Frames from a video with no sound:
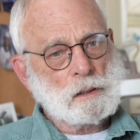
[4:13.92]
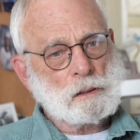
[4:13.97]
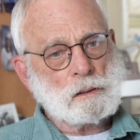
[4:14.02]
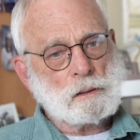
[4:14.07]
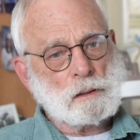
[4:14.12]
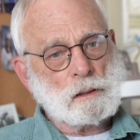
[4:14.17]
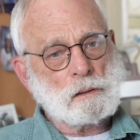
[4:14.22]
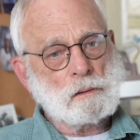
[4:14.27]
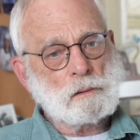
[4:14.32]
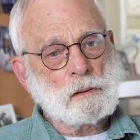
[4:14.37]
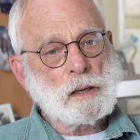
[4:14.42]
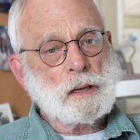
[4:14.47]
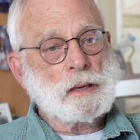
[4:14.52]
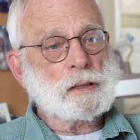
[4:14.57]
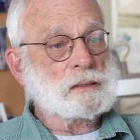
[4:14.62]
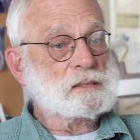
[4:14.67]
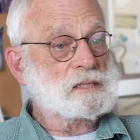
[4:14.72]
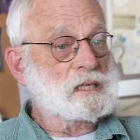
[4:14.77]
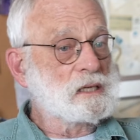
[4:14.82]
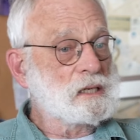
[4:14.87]
you know,
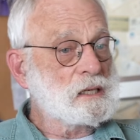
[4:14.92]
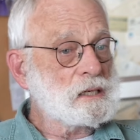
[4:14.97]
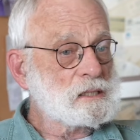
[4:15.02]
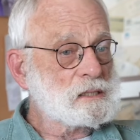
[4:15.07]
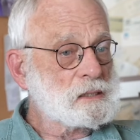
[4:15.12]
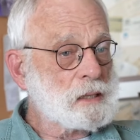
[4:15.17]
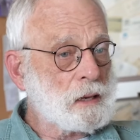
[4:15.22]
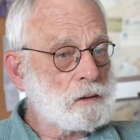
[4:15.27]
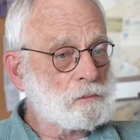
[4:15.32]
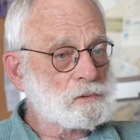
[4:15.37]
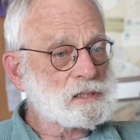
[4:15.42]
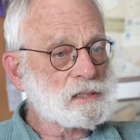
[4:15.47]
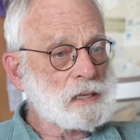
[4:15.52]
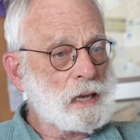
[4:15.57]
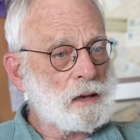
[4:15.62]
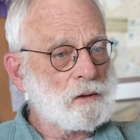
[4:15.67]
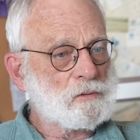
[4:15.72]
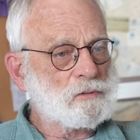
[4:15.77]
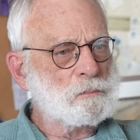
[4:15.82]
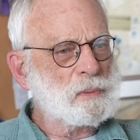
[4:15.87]
as it is down
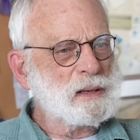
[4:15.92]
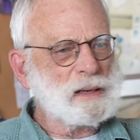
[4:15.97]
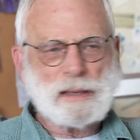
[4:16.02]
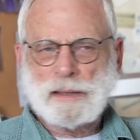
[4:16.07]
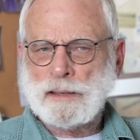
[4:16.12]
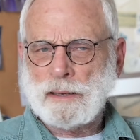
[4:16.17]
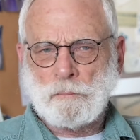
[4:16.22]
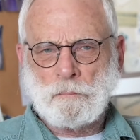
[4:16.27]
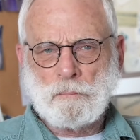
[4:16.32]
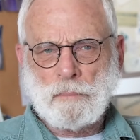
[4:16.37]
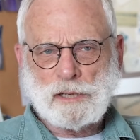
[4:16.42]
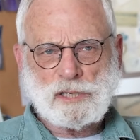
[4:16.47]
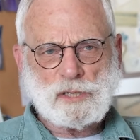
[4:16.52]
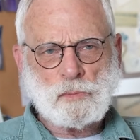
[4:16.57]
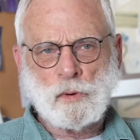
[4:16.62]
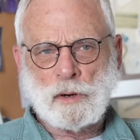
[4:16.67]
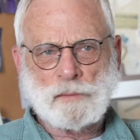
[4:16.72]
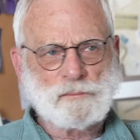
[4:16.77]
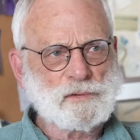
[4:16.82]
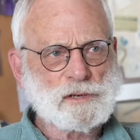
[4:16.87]
south, but in a much
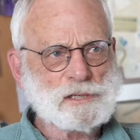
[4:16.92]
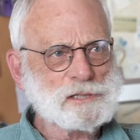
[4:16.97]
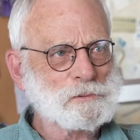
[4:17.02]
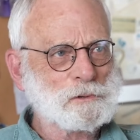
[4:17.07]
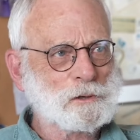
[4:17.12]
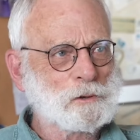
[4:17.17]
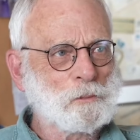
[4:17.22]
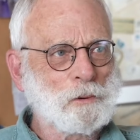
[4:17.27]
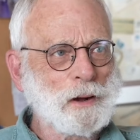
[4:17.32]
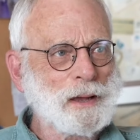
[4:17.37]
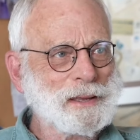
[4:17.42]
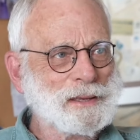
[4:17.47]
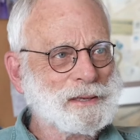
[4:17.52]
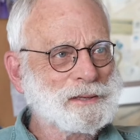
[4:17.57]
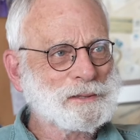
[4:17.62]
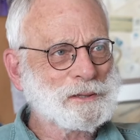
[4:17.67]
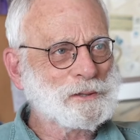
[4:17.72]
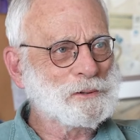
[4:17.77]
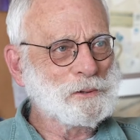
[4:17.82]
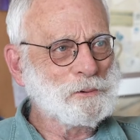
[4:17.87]
more visceral way
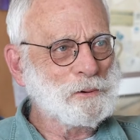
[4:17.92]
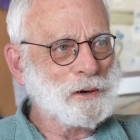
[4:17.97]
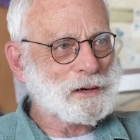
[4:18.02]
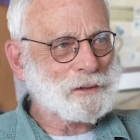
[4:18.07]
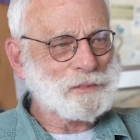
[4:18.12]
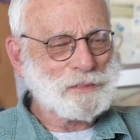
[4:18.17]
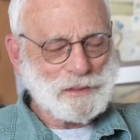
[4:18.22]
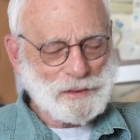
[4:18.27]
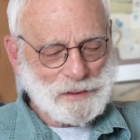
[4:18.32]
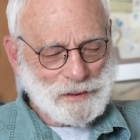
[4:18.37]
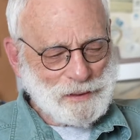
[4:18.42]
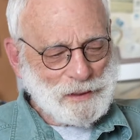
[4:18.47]
in the north.